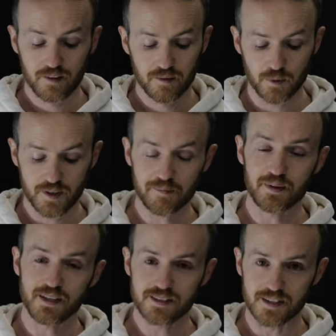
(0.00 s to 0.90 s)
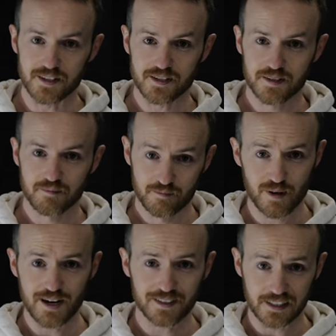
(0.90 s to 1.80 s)
What that means is,
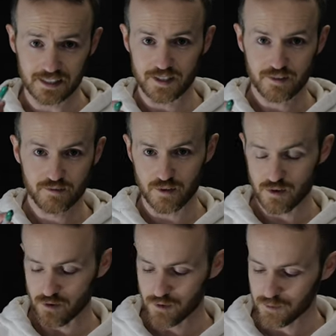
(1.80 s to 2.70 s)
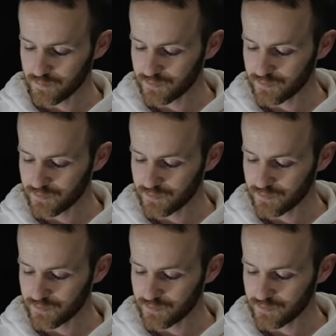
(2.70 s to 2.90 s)
practically, for you,